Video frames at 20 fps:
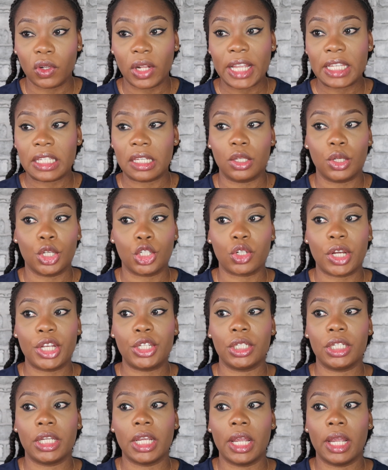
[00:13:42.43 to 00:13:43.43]
let's say you're trying
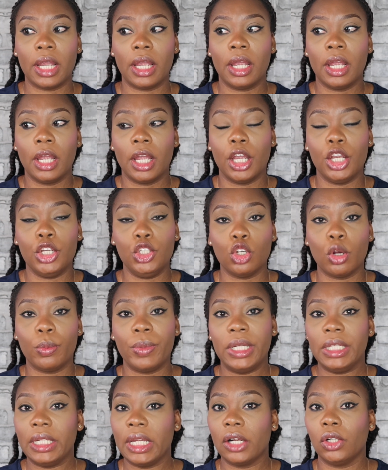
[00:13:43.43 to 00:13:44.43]
to get a job
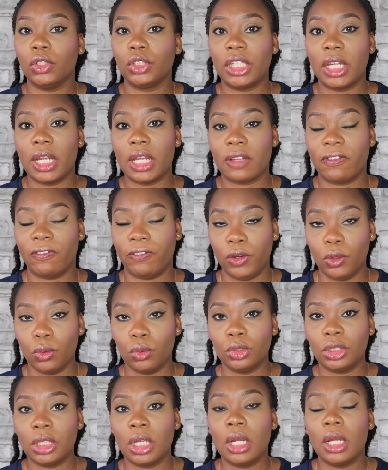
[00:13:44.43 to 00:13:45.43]
in the healthcare
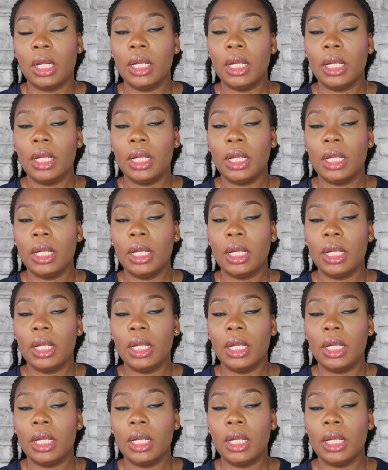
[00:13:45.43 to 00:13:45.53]
field,